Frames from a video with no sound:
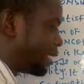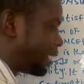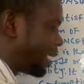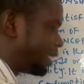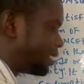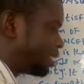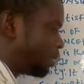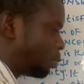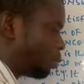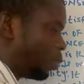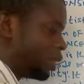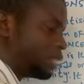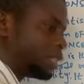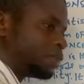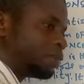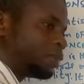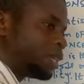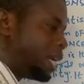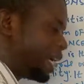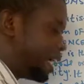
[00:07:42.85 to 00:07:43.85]
That is the point.
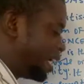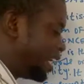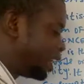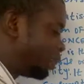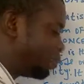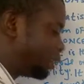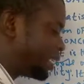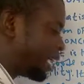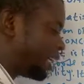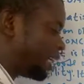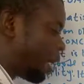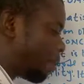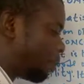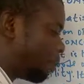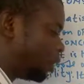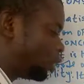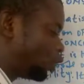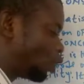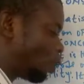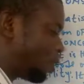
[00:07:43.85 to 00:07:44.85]
It means at that
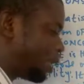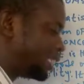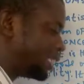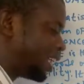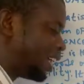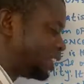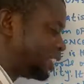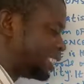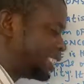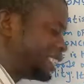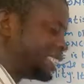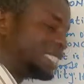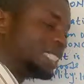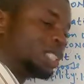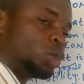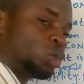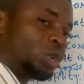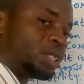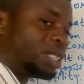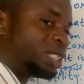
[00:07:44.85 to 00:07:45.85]
point your marginal utility
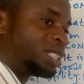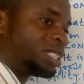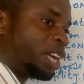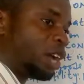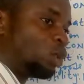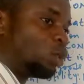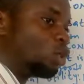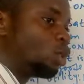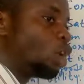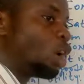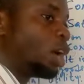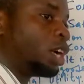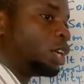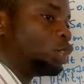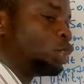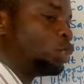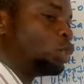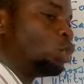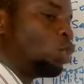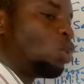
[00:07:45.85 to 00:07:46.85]
is what? 0.
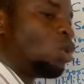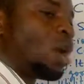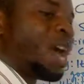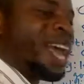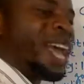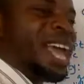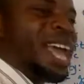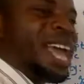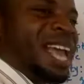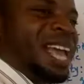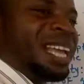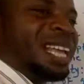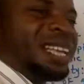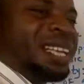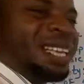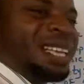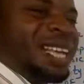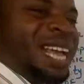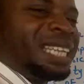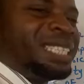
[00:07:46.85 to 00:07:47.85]
You don't
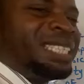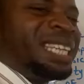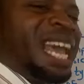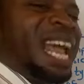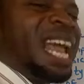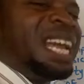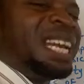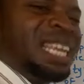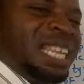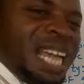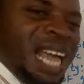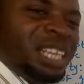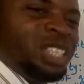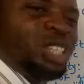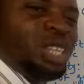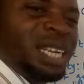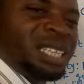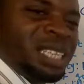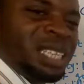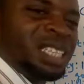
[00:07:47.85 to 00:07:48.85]
get any
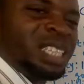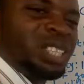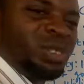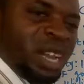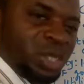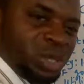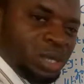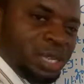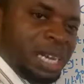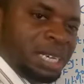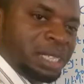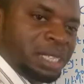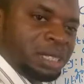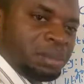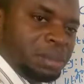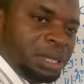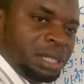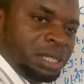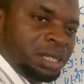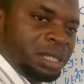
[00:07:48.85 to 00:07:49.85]
additional satisfaction. That is the
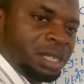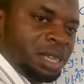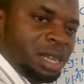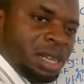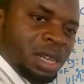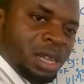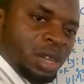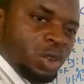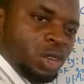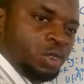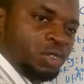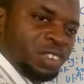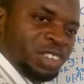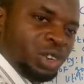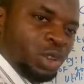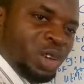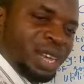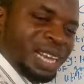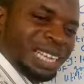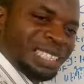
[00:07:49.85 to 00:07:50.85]
meaning. If you
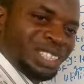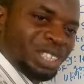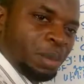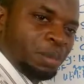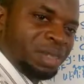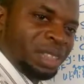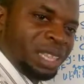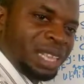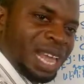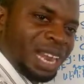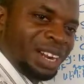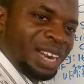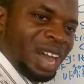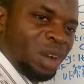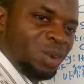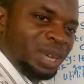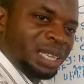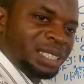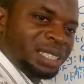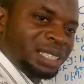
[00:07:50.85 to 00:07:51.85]
don't get something, another
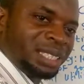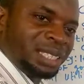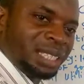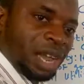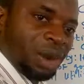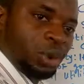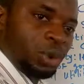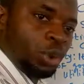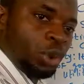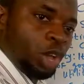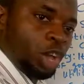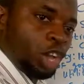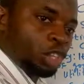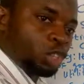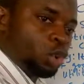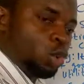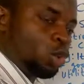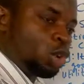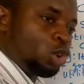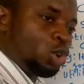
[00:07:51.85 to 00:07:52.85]
way is 0.
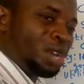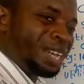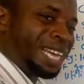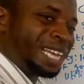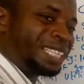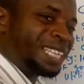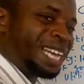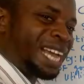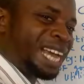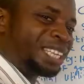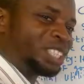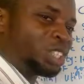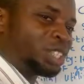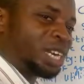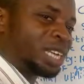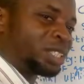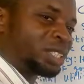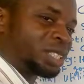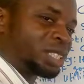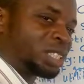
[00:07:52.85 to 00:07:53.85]
So you don't get any additional
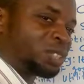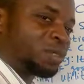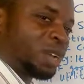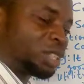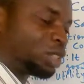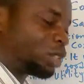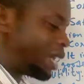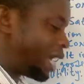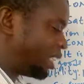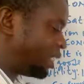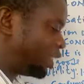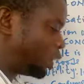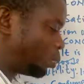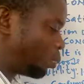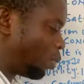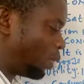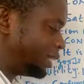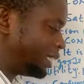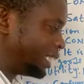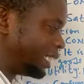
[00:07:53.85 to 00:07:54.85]
satisfaction at this
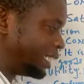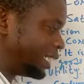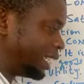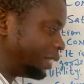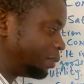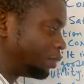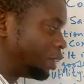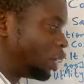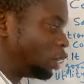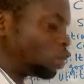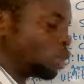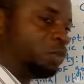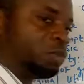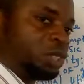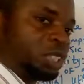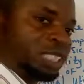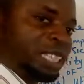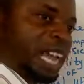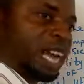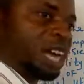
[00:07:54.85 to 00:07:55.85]
point again. So if
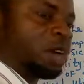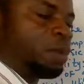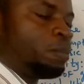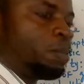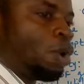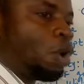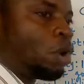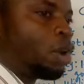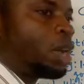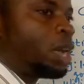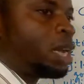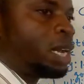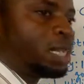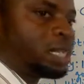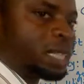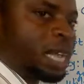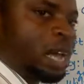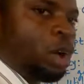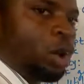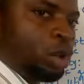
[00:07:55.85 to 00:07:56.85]
you take more, it
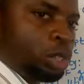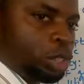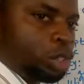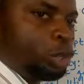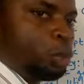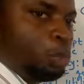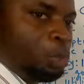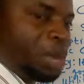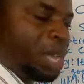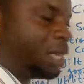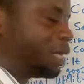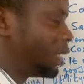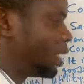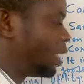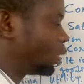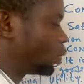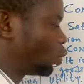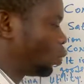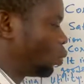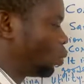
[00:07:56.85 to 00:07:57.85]
can cause you pain.
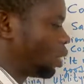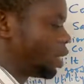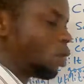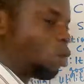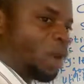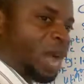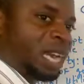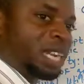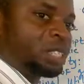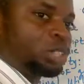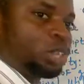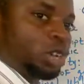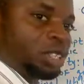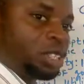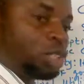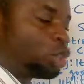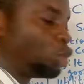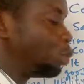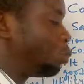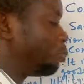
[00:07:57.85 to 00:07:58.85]
So when it
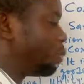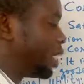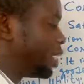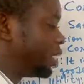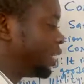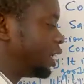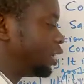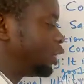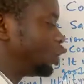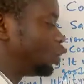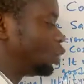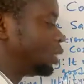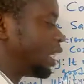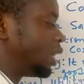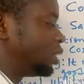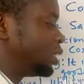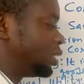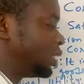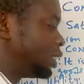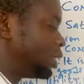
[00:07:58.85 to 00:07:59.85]
causes you pain, the total
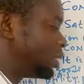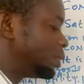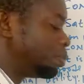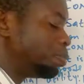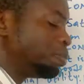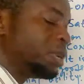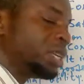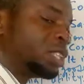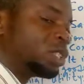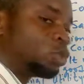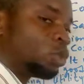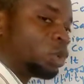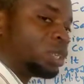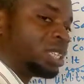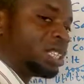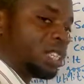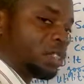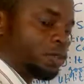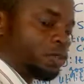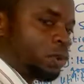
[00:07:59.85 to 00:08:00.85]
utility means what?
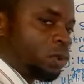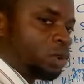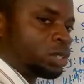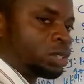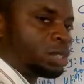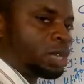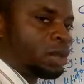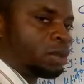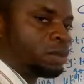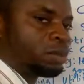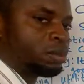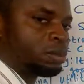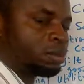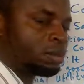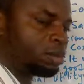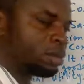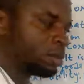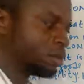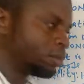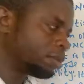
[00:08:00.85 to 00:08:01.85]
It falls down.
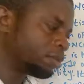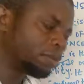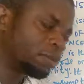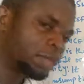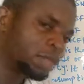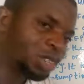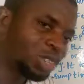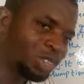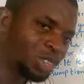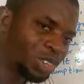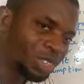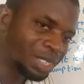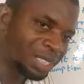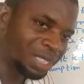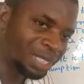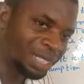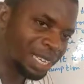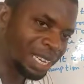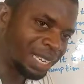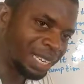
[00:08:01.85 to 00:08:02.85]
Can you
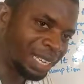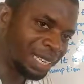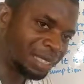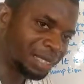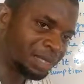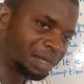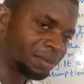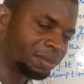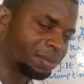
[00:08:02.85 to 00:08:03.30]
understand that?